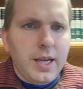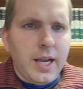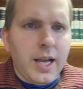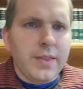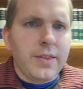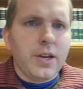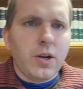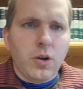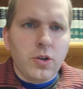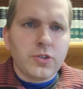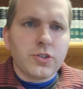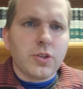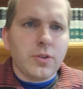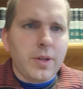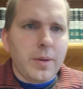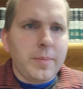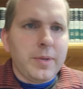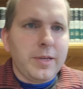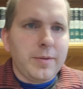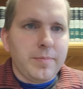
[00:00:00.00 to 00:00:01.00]
And then also,
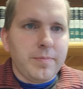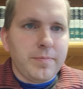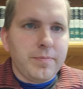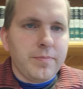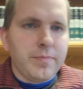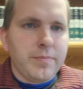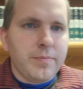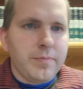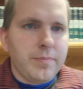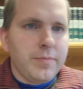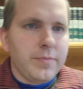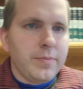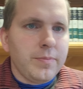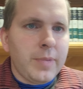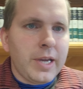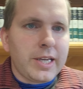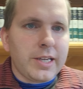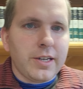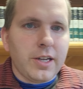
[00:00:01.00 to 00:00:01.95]
let me make